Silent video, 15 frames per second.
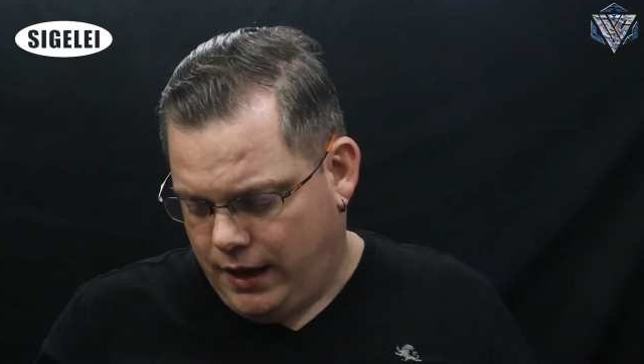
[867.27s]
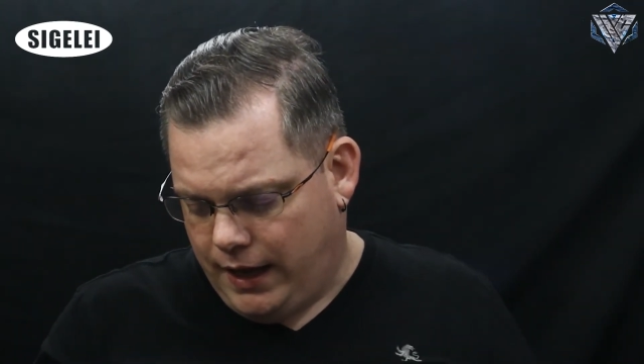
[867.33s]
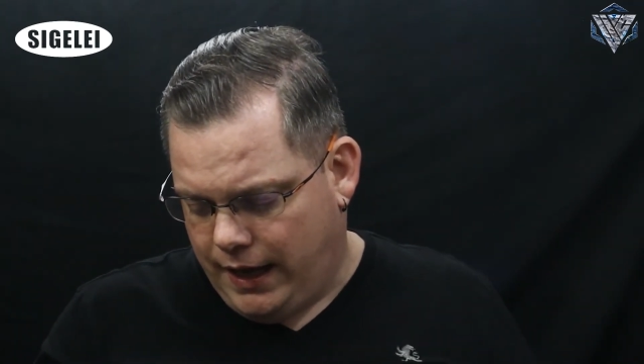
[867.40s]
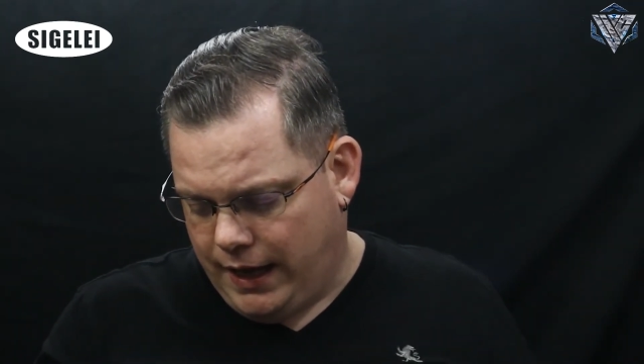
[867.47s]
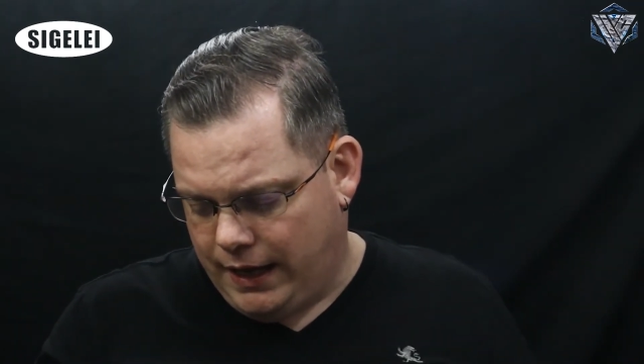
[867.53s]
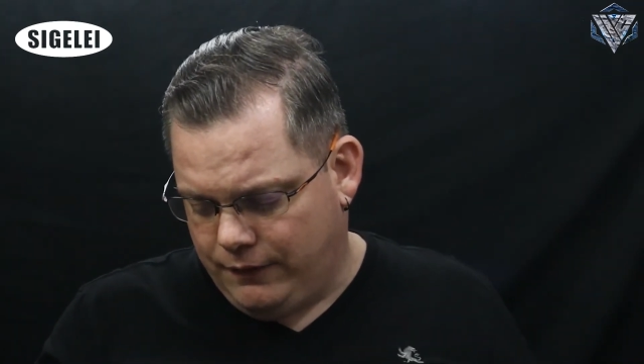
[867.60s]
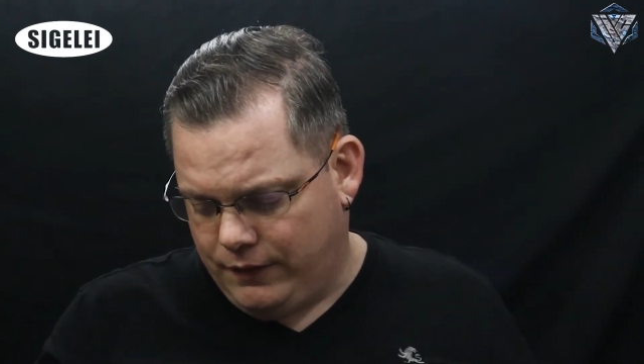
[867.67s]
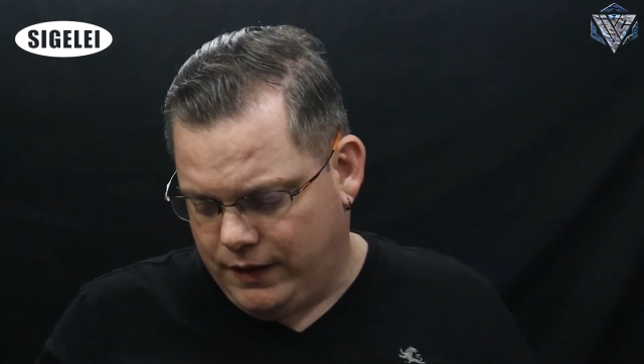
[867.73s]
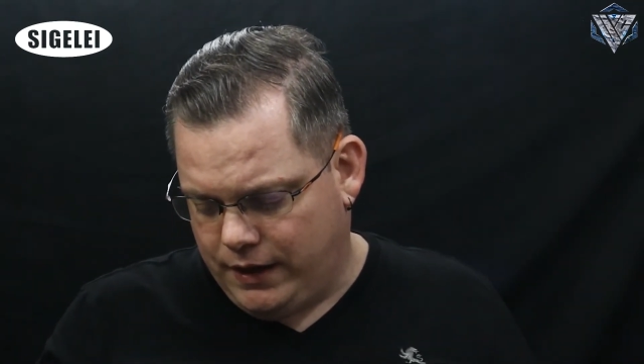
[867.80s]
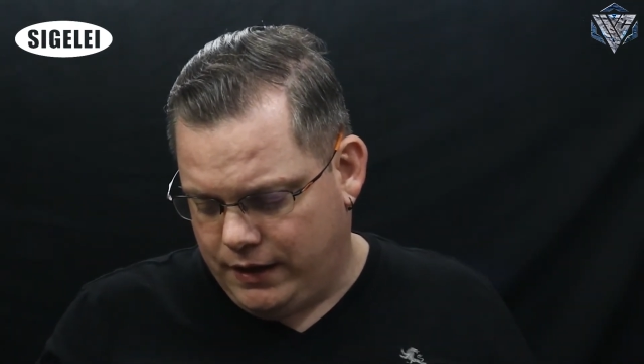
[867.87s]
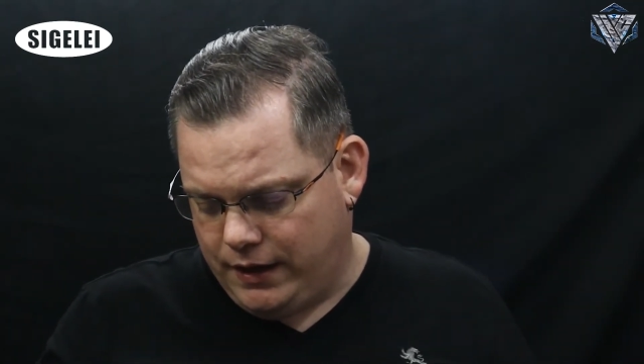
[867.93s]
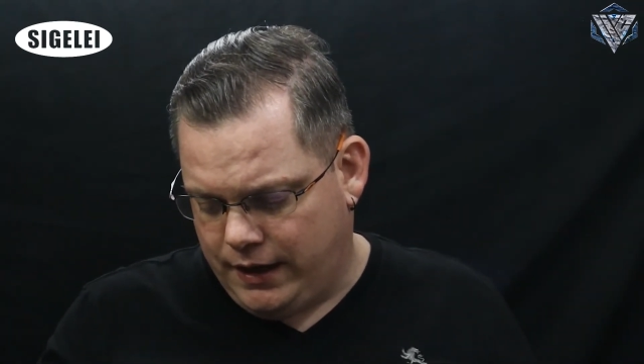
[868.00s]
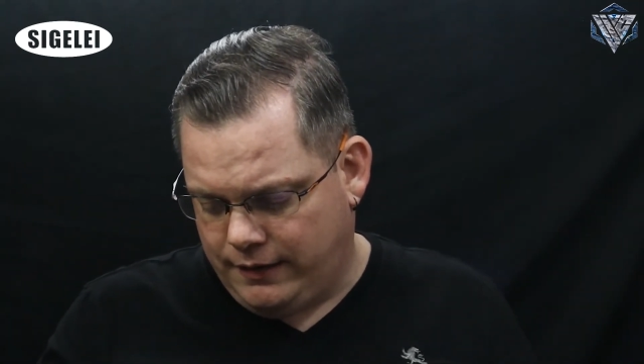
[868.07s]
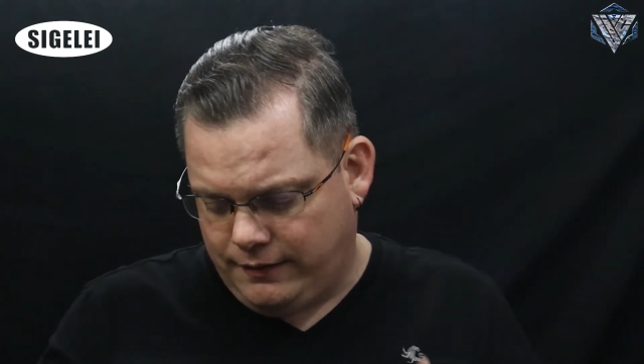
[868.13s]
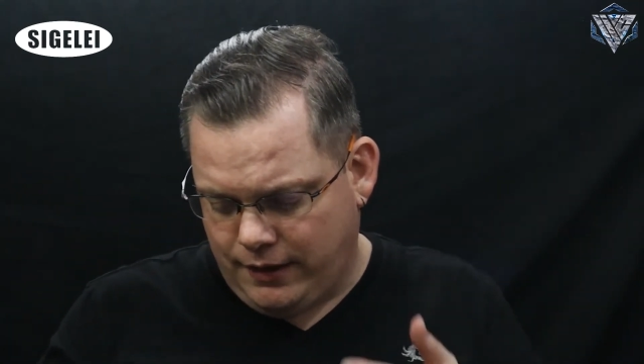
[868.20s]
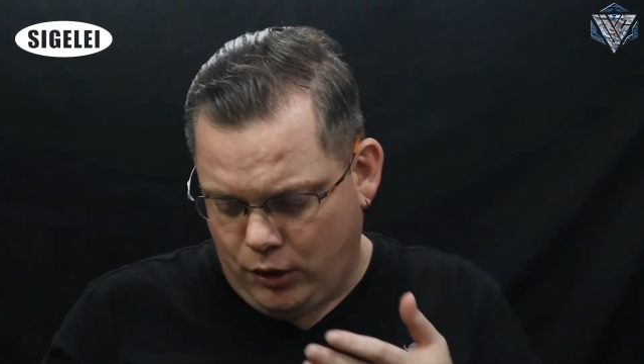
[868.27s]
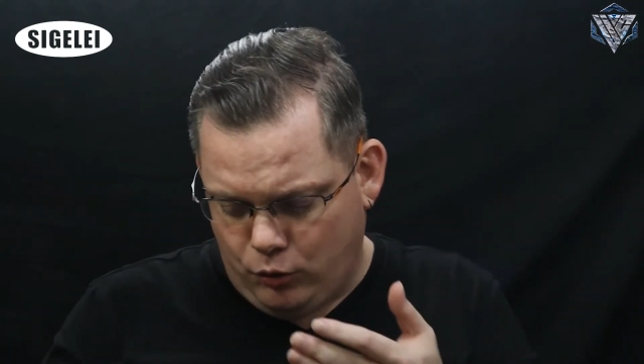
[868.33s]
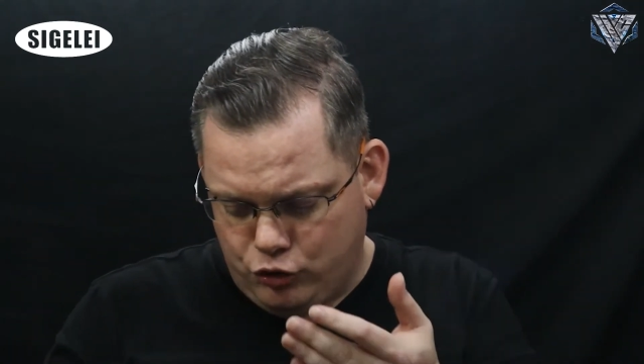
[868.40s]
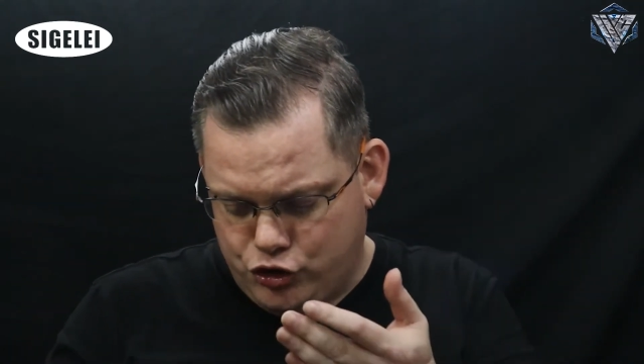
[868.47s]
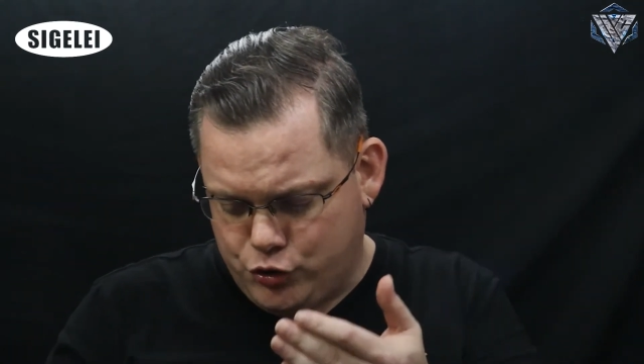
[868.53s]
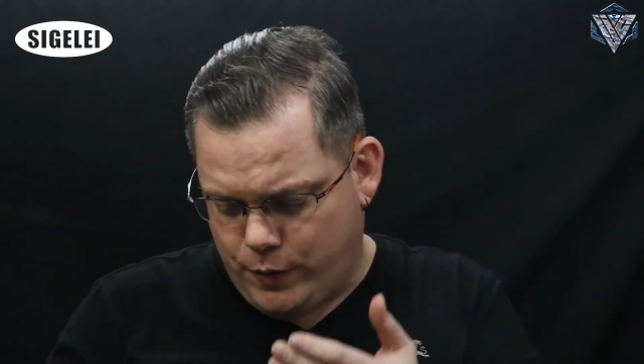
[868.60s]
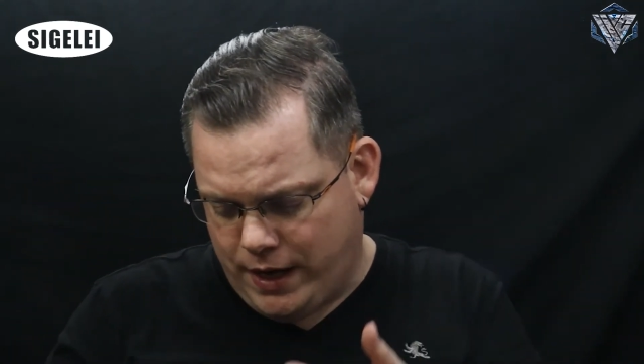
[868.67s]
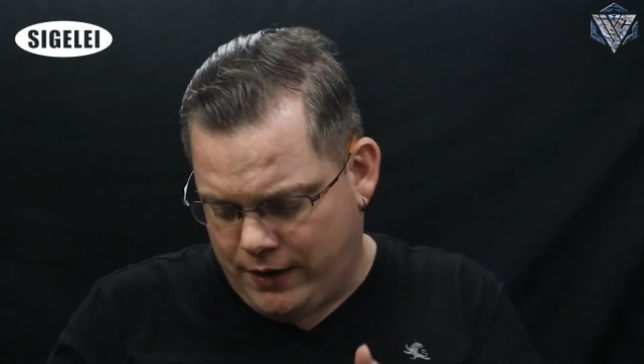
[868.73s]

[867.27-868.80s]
And then it tells you